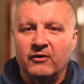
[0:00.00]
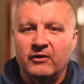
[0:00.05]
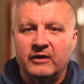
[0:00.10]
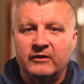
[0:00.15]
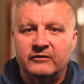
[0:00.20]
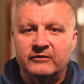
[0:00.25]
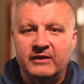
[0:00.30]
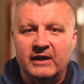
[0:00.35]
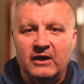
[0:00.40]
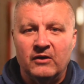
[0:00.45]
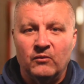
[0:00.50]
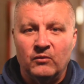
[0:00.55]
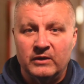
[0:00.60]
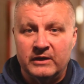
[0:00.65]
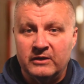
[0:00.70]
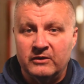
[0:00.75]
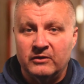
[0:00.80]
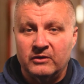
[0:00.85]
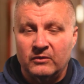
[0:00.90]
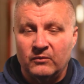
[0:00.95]
goes out, what are
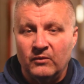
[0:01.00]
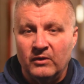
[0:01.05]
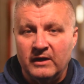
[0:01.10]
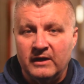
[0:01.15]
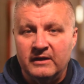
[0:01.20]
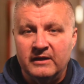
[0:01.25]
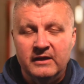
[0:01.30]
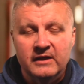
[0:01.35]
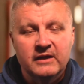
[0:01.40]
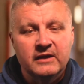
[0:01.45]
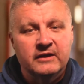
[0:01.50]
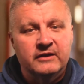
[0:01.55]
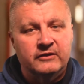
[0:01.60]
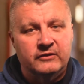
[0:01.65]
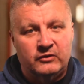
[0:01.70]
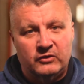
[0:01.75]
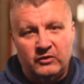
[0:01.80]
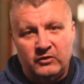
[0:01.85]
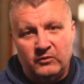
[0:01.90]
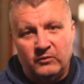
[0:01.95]
you going to want?
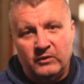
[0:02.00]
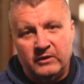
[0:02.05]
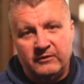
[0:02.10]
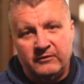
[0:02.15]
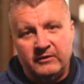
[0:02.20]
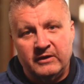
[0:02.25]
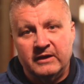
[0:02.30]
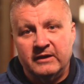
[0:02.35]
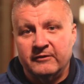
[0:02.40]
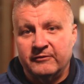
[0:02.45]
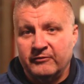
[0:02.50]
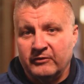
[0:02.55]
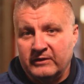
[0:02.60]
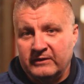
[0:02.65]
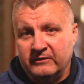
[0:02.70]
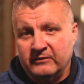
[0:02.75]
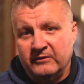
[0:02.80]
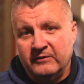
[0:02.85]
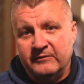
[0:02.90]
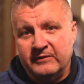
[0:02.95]
You're going to want to run a
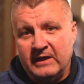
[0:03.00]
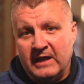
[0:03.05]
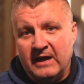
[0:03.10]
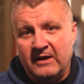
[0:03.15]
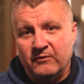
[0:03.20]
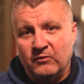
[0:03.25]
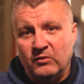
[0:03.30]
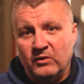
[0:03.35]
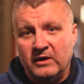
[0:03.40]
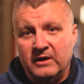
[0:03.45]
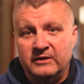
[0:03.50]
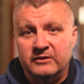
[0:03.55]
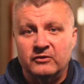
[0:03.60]
freezer if you have one.